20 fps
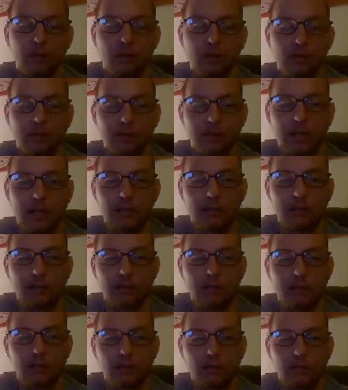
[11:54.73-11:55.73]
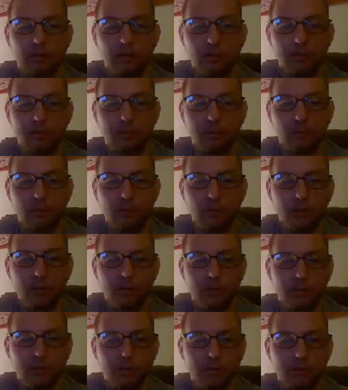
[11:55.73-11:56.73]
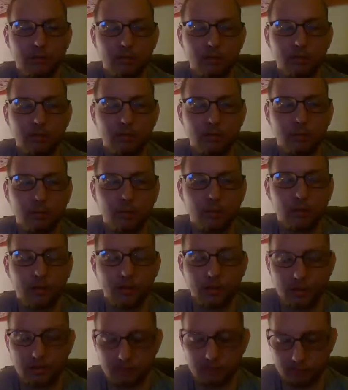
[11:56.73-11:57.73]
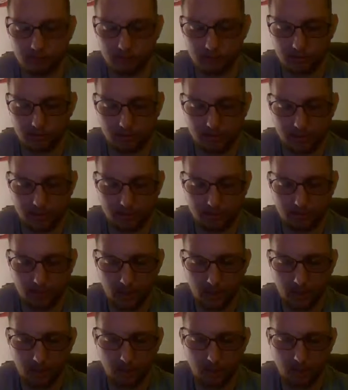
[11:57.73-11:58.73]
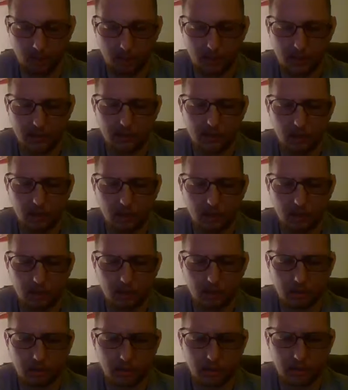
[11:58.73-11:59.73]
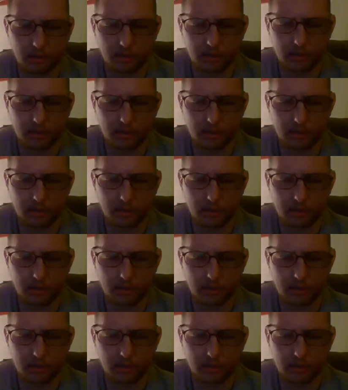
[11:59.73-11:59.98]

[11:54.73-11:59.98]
because I was so disappointed in his play that first game. But my star of the night,